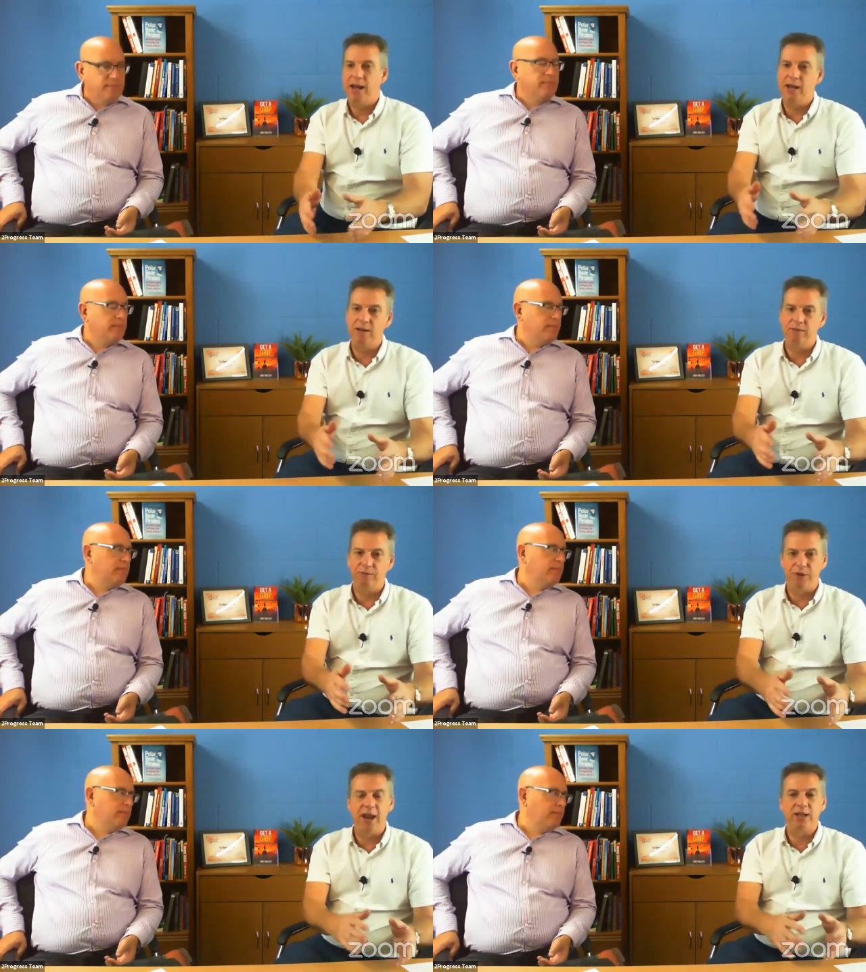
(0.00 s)
Speaker 1: in
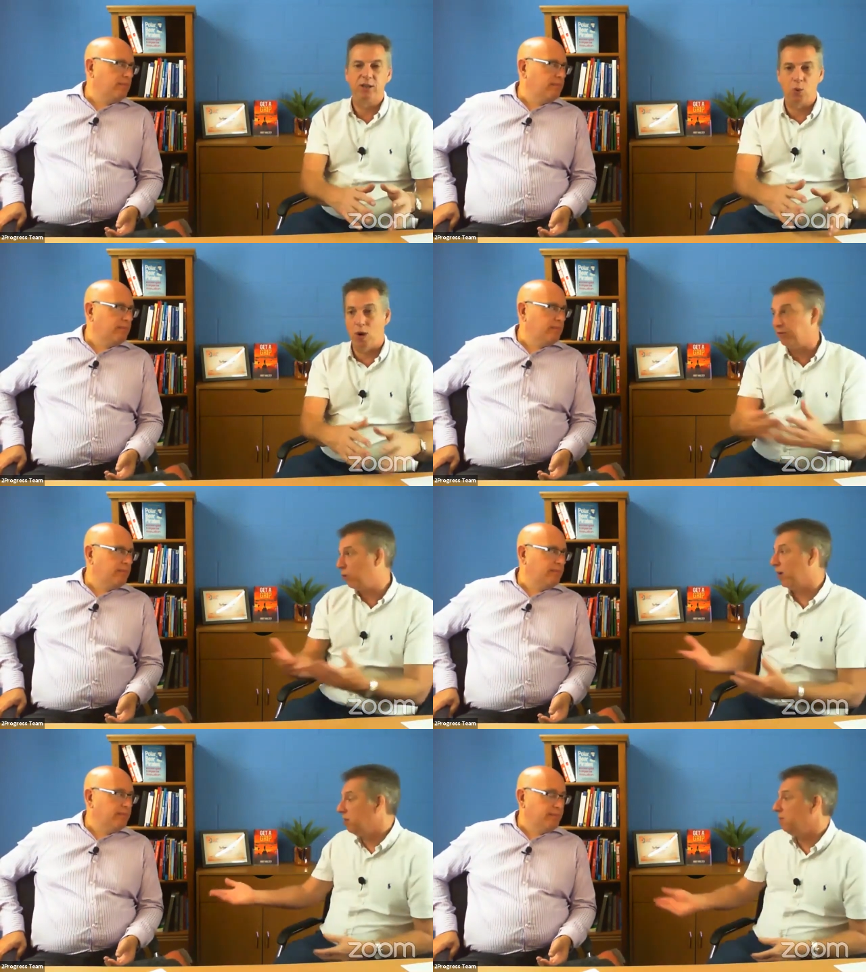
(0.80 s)
for the next 12
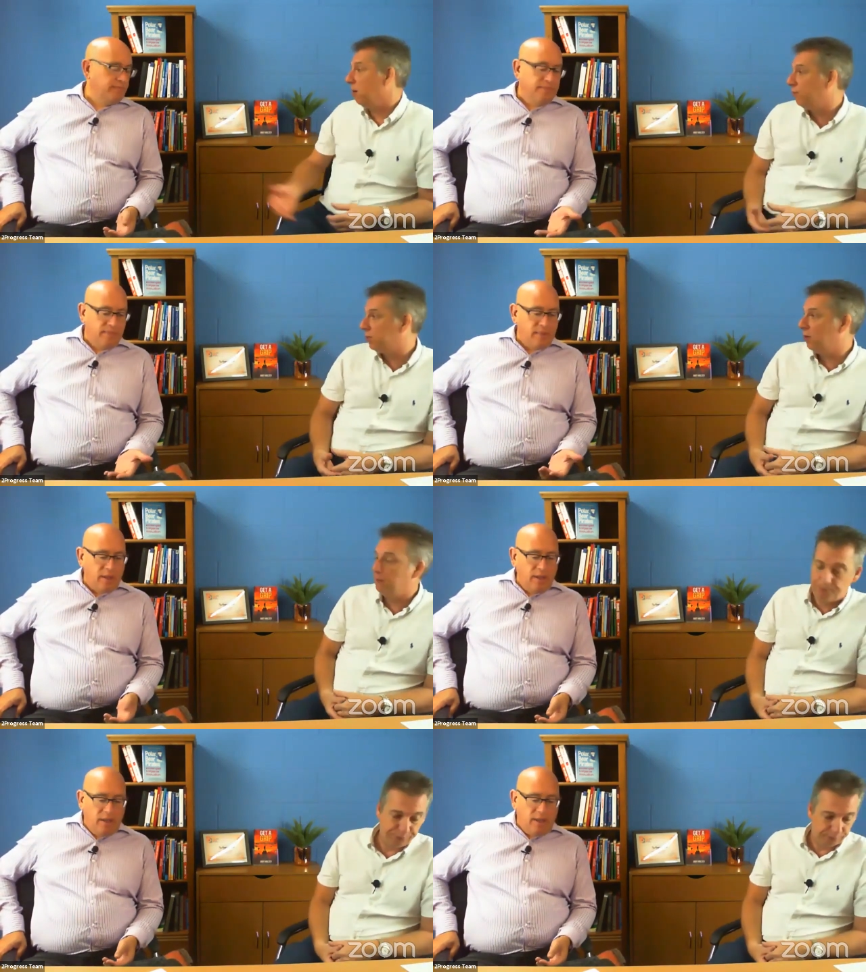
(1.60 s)
to 18 months. So.
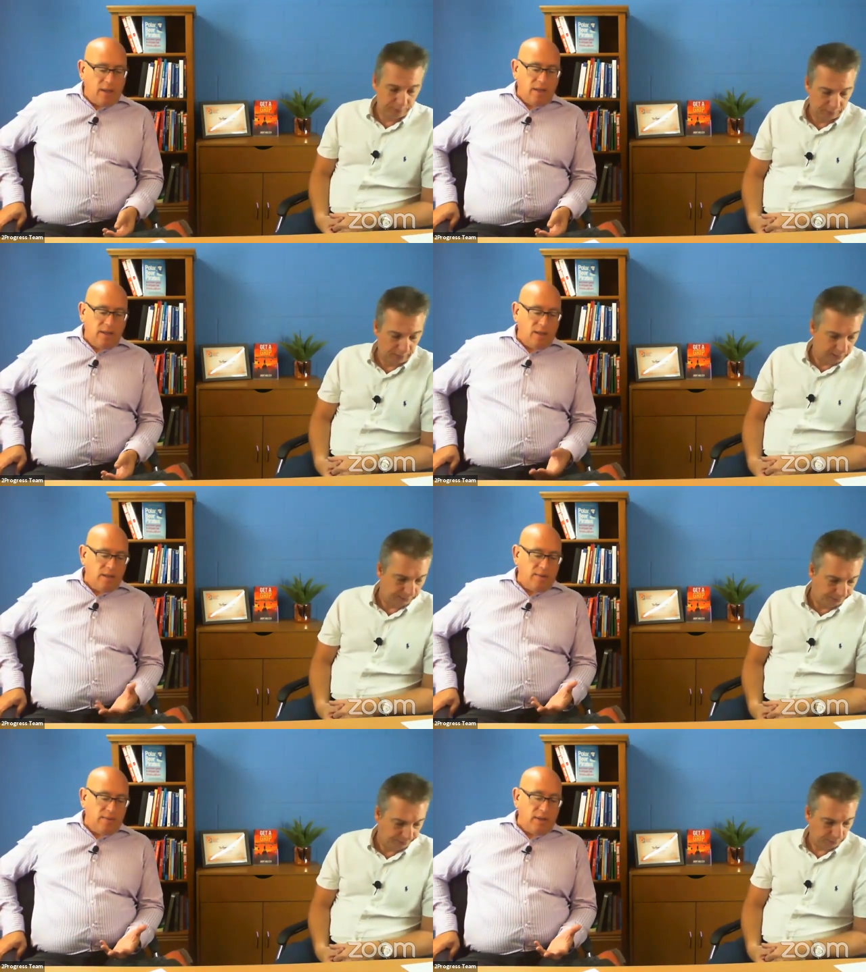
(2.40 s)
Speaker 2: And
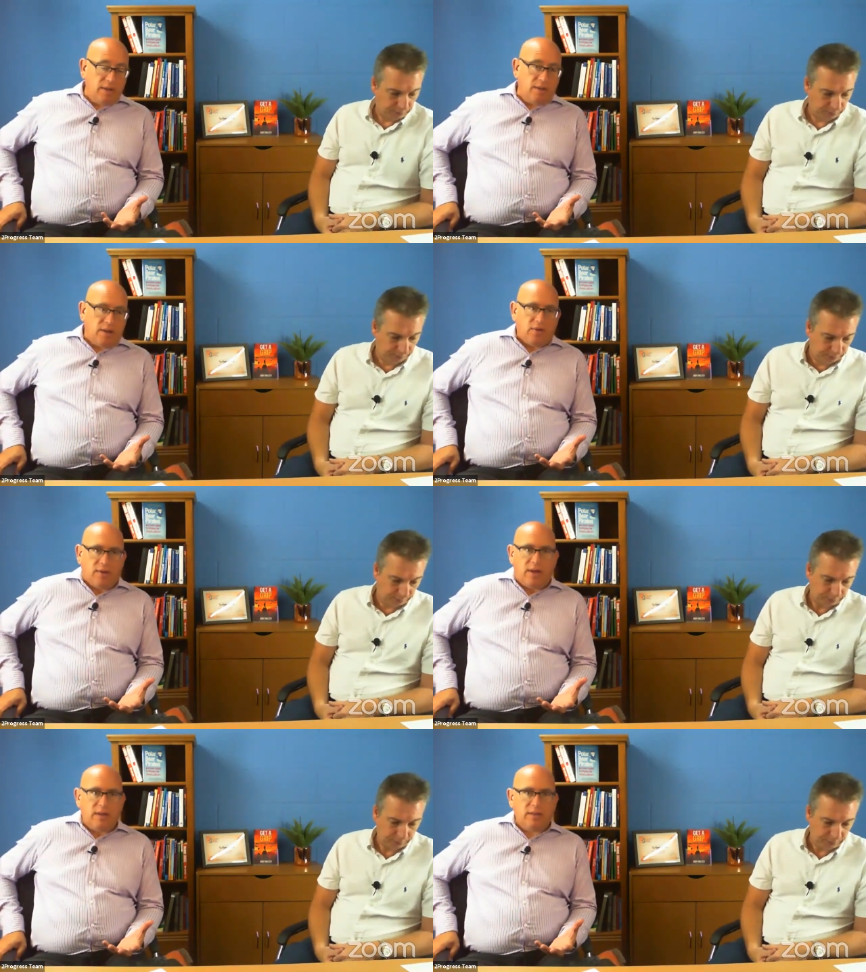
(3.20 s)
I, uh, uh, and I
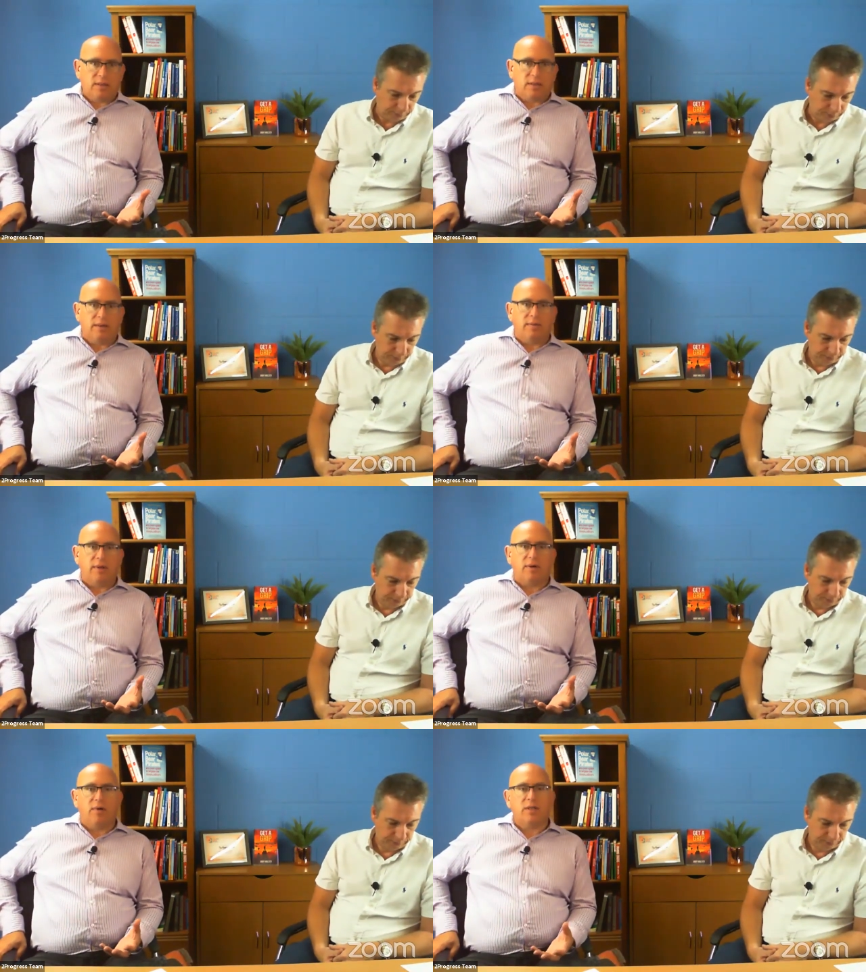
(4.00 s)
think that's the,
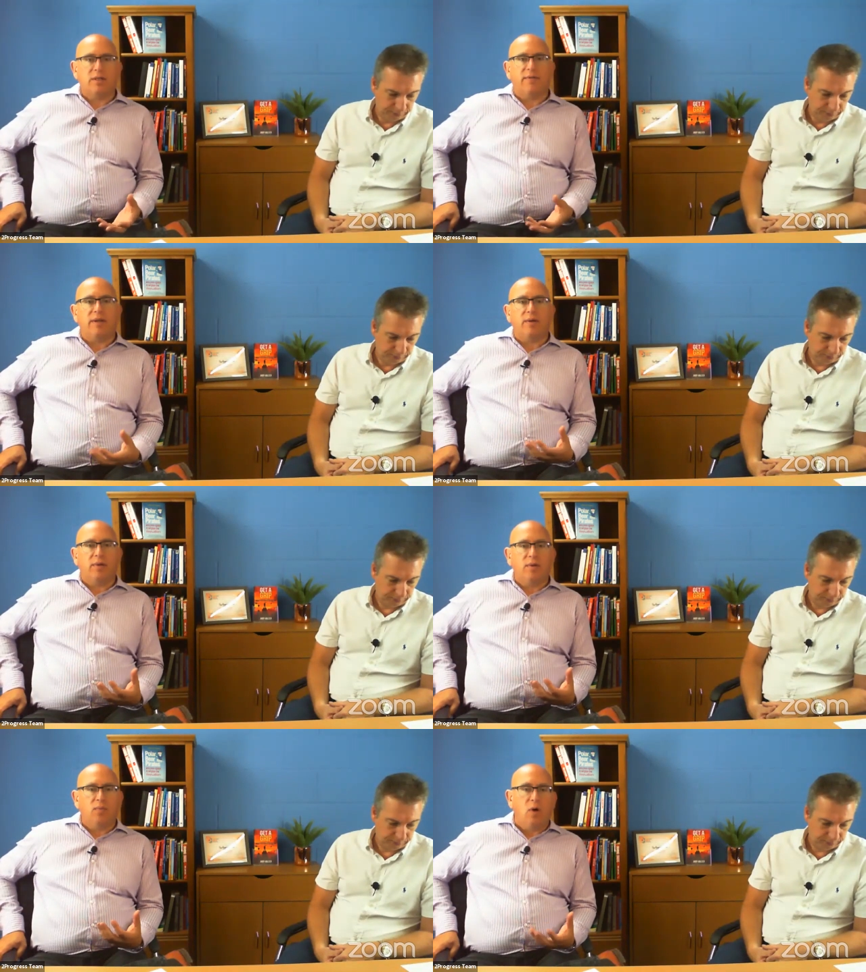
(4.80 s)
the crux of it.
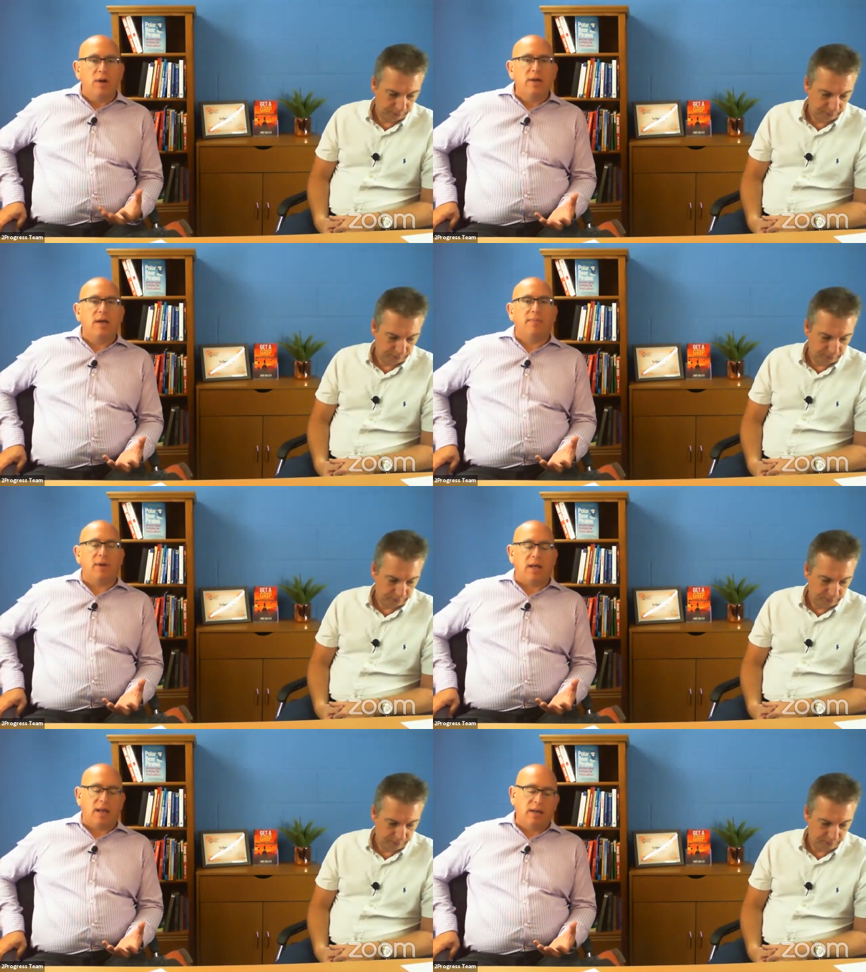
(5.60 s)
The, the one year
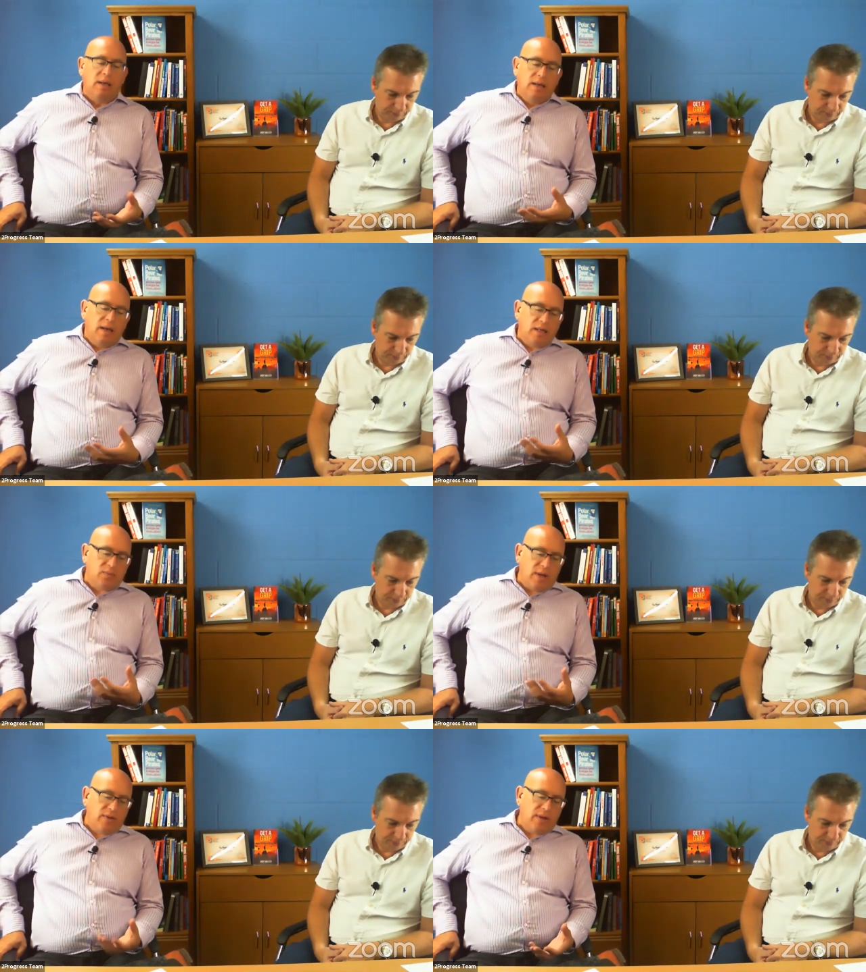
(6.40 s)
plan
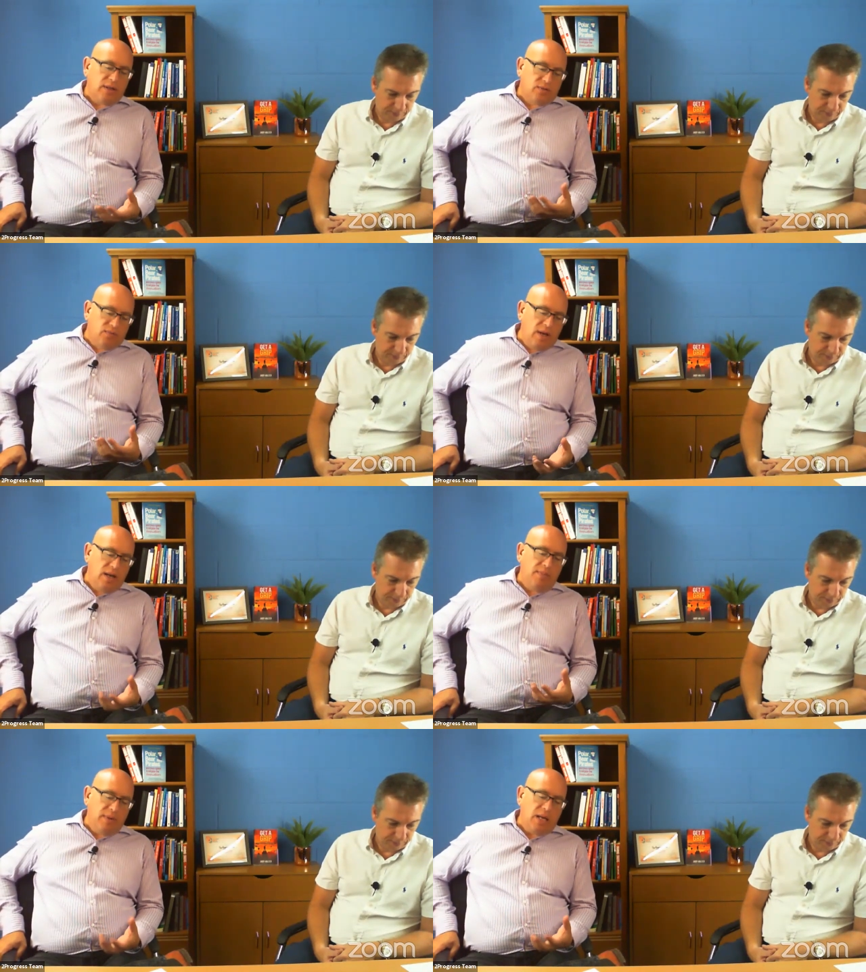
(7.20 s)
is where things
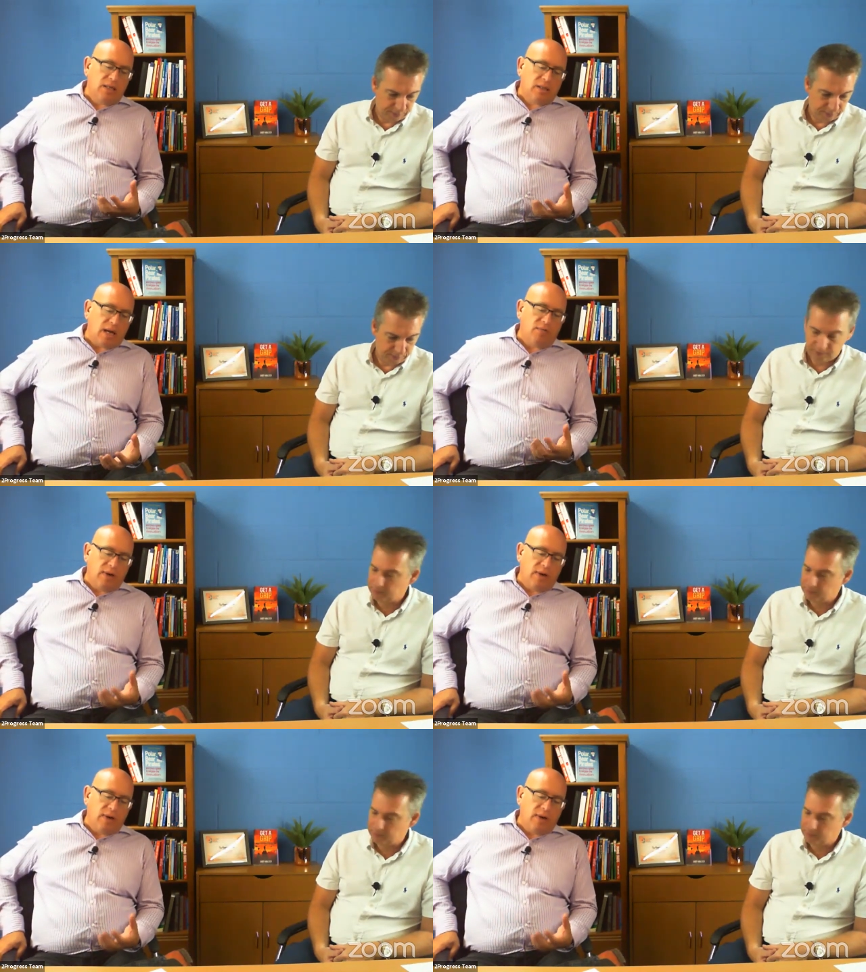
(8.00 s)
really begin to get